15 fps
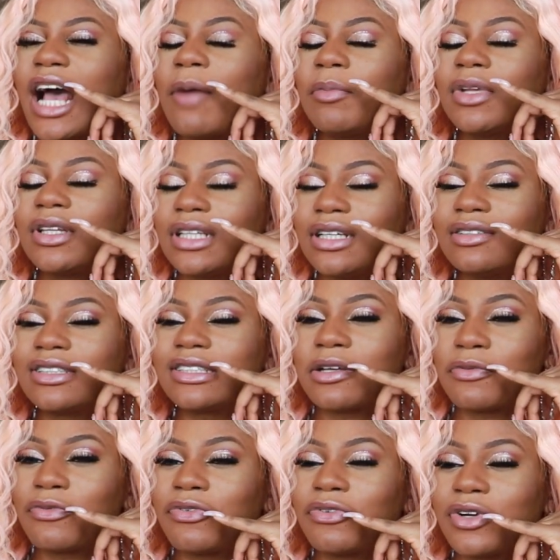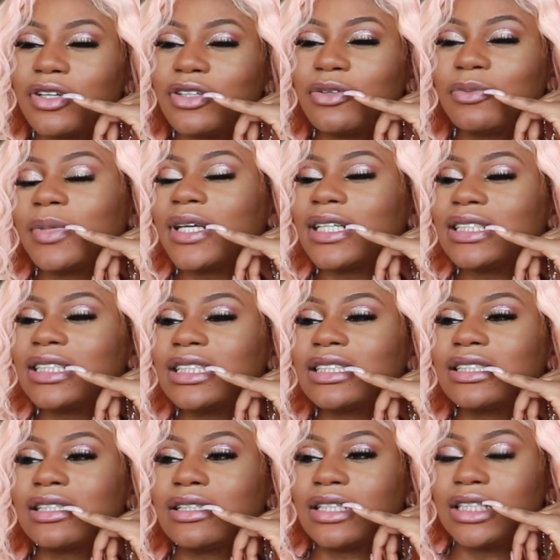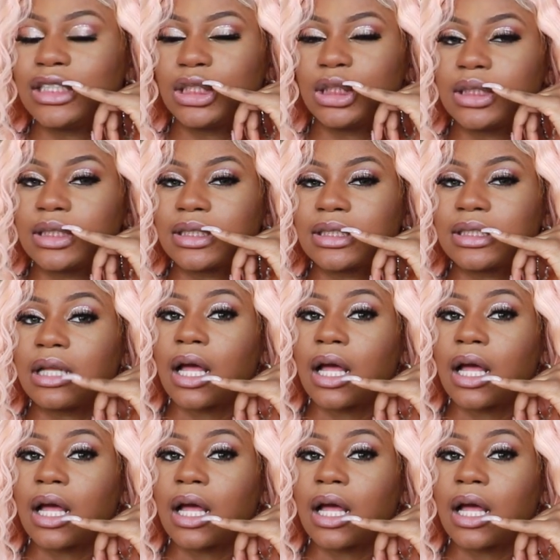I'm gonna leave some for you because it's delicious.